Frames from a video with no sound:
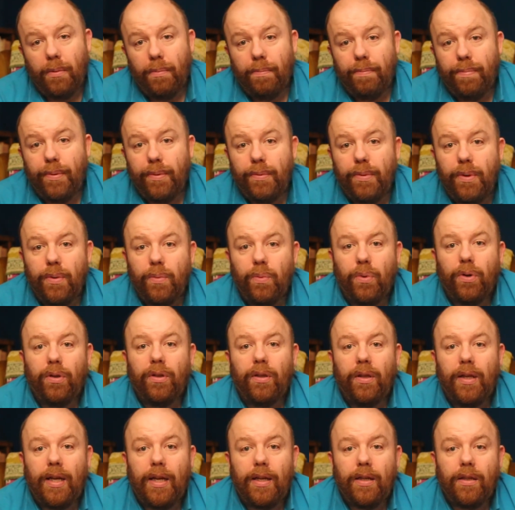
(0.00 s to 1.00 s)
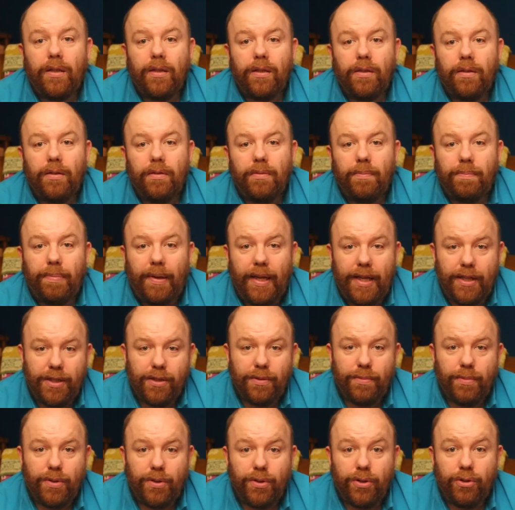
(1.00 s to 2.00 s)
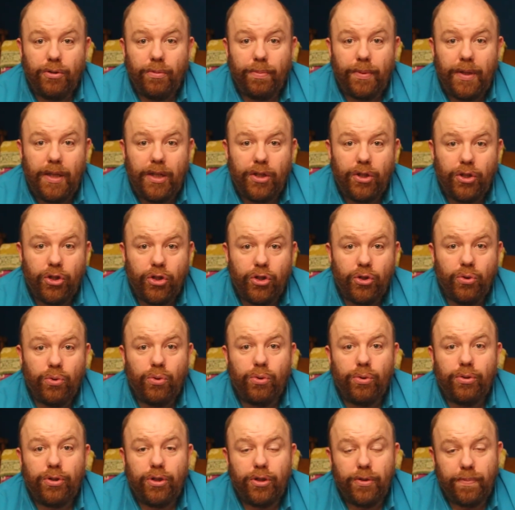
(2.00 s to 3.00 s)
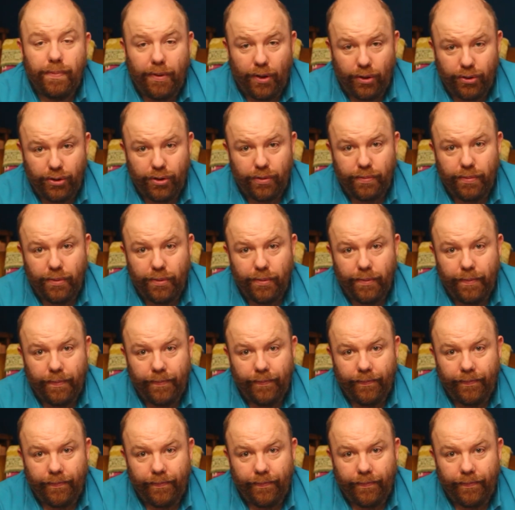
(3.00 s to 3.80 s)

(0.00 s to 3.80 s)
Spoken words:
But we want that placement to be as short as possible.